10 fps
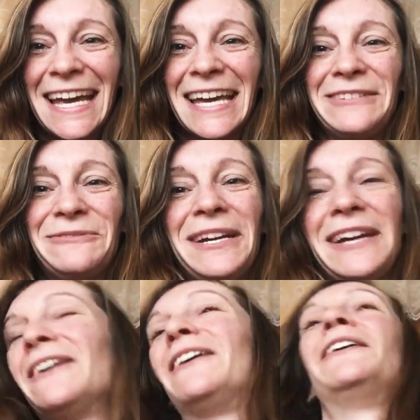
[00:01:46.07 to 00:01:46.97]
and we
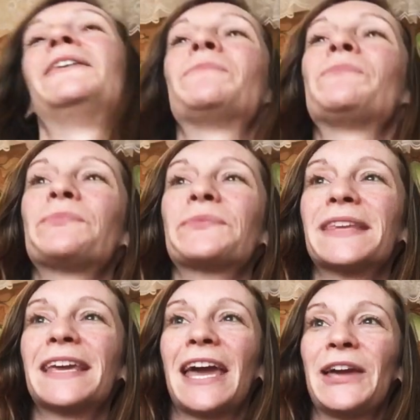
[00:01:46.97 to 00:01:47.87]
are
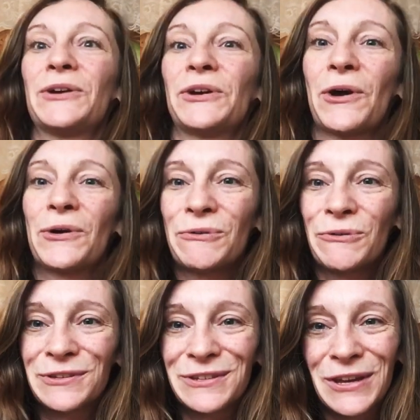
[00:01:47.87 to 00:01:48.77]
getting on our
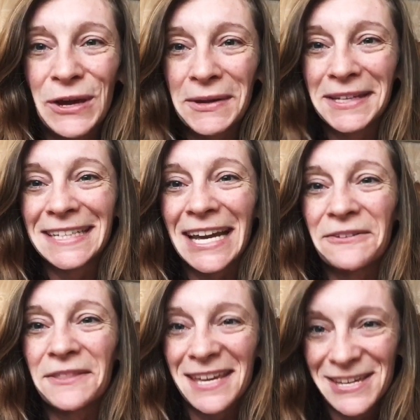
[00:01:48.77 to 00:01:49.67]
horse and going
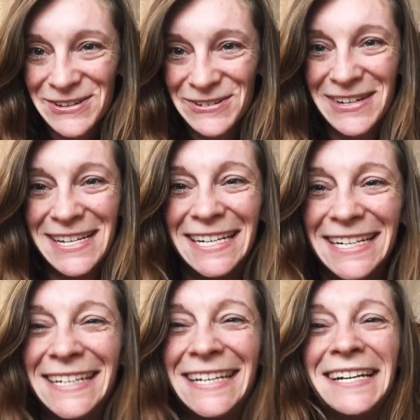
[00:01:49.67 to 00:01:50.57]
down the hill,
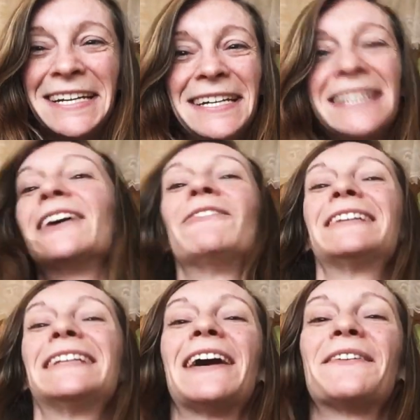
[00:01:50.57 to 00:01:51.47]

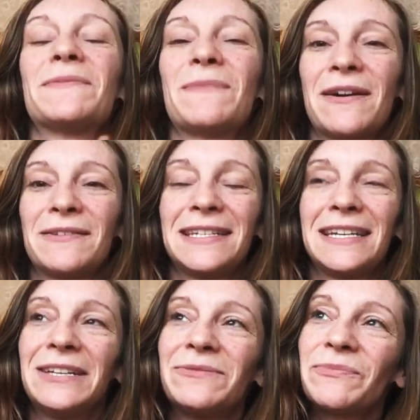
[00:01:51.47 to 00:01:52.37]
going down the
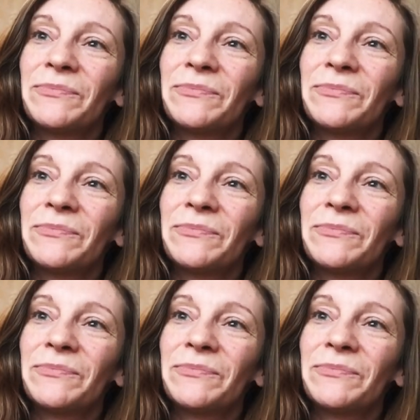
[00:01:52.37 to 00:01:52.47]
mountain.